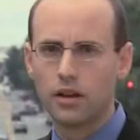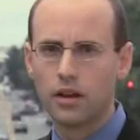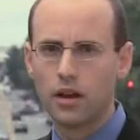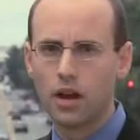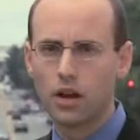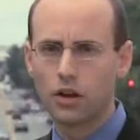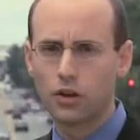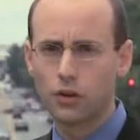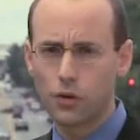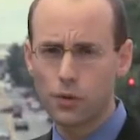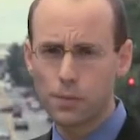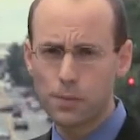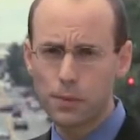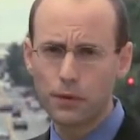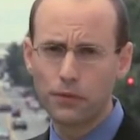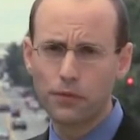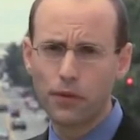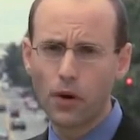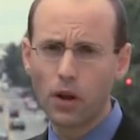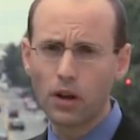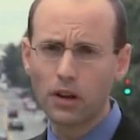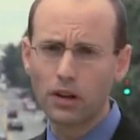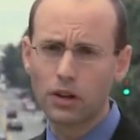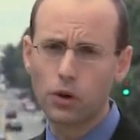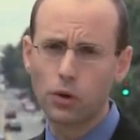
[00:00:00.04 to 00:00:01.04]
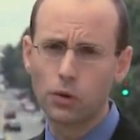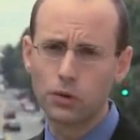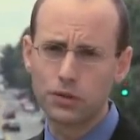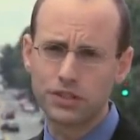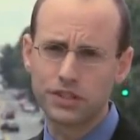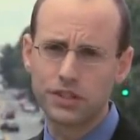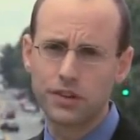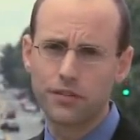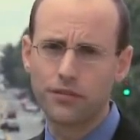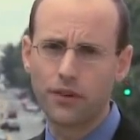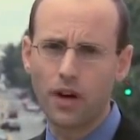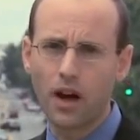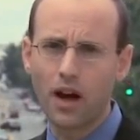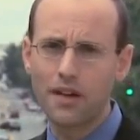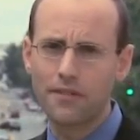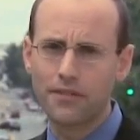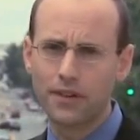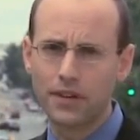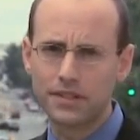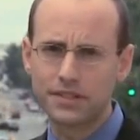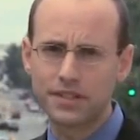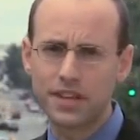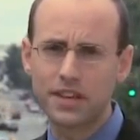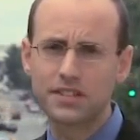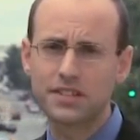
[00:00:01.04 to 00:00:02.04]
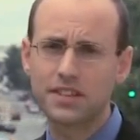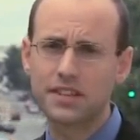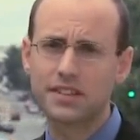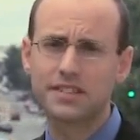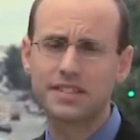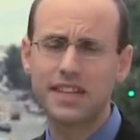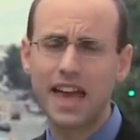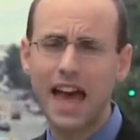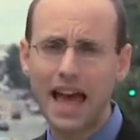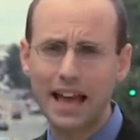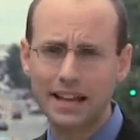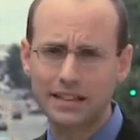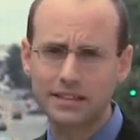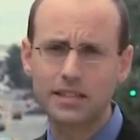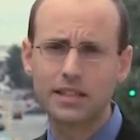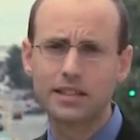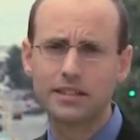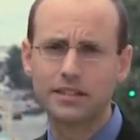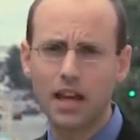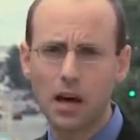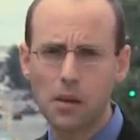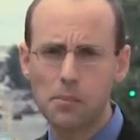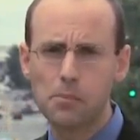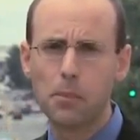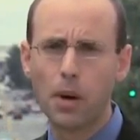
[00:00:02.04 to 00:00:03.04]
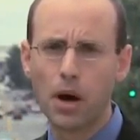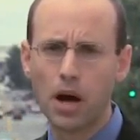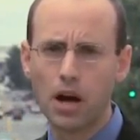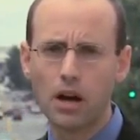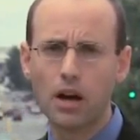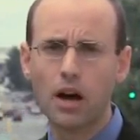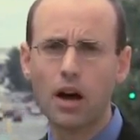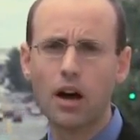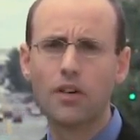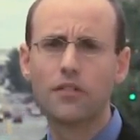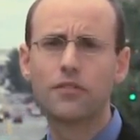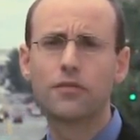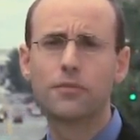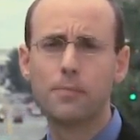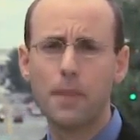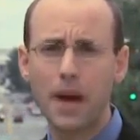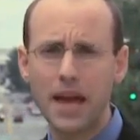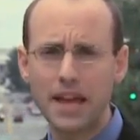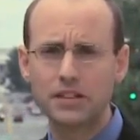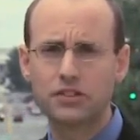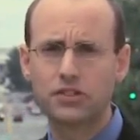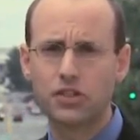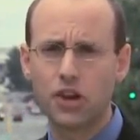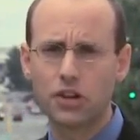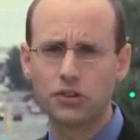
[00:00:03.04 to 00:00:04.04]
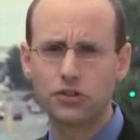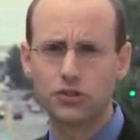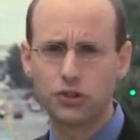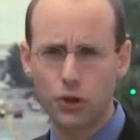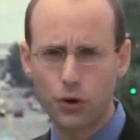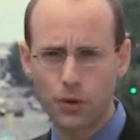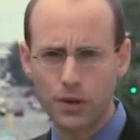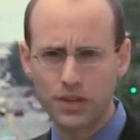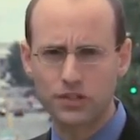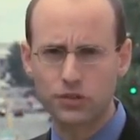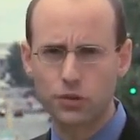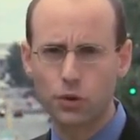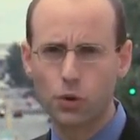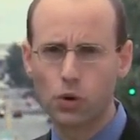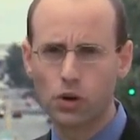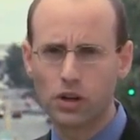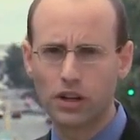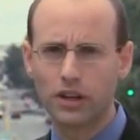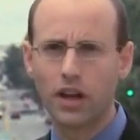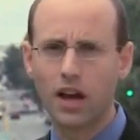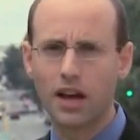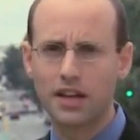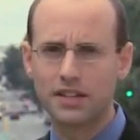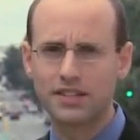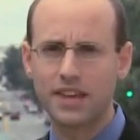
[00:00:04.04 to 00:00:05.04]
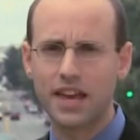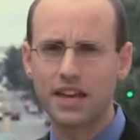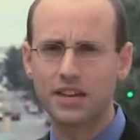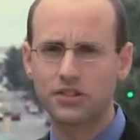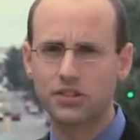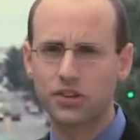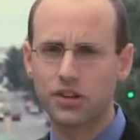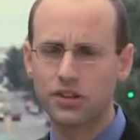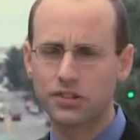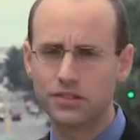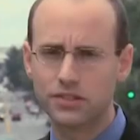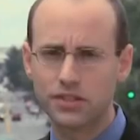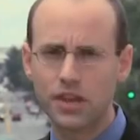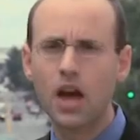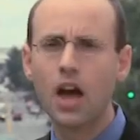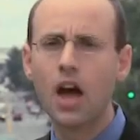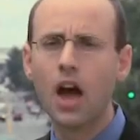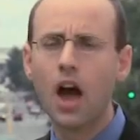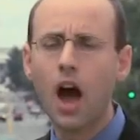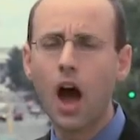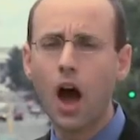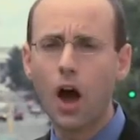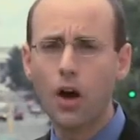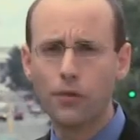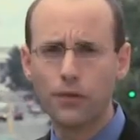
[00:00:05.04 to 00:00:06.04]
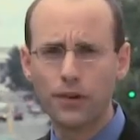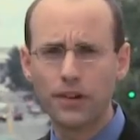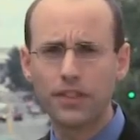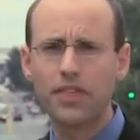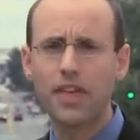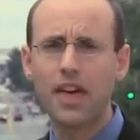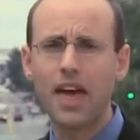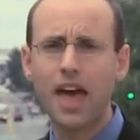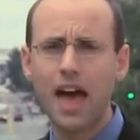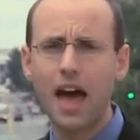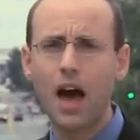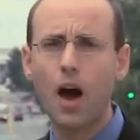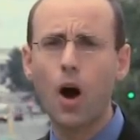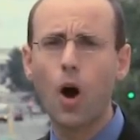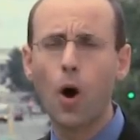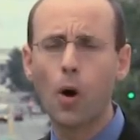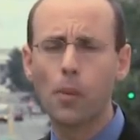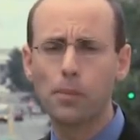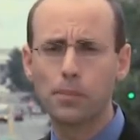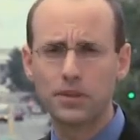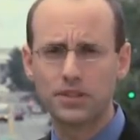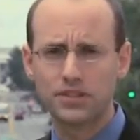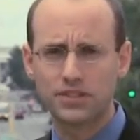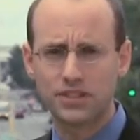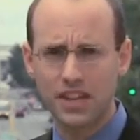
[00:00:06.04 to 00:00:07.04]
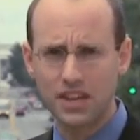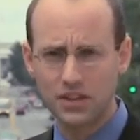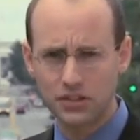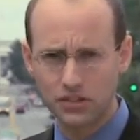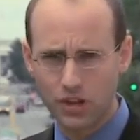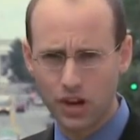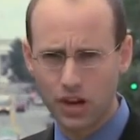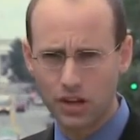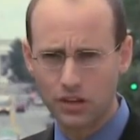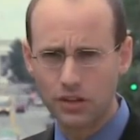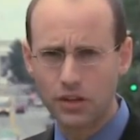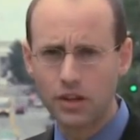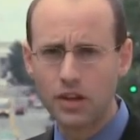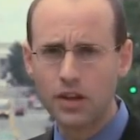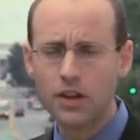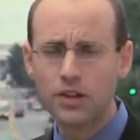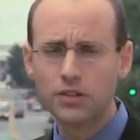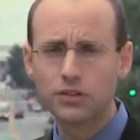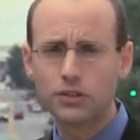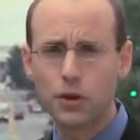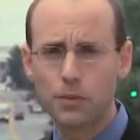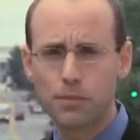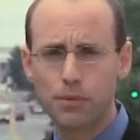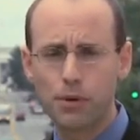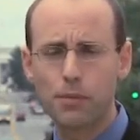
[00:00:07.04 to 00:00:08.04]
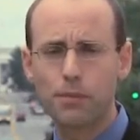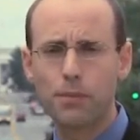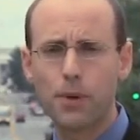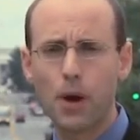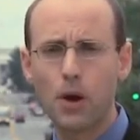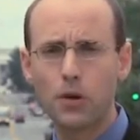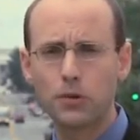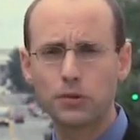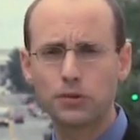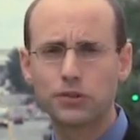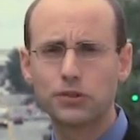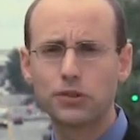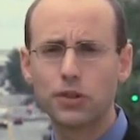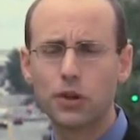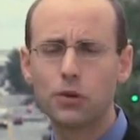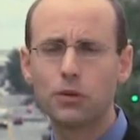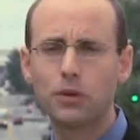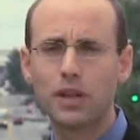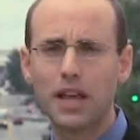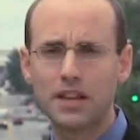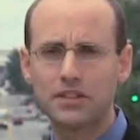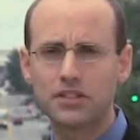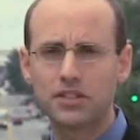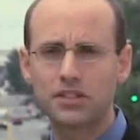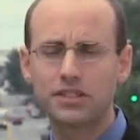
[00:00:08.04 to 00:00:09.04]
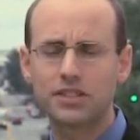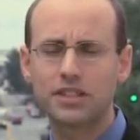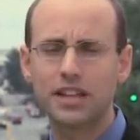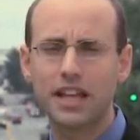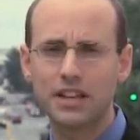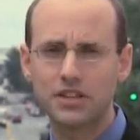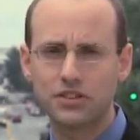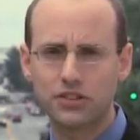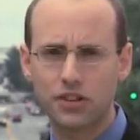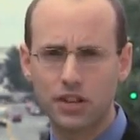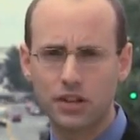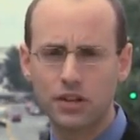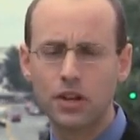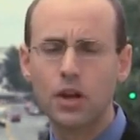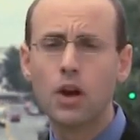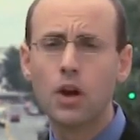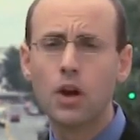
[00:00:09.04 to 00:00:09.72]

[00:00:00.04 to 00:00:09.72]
A group of Holocaust survivors has attacked a number of major Jewish organizations over their opposition to proposed new legislation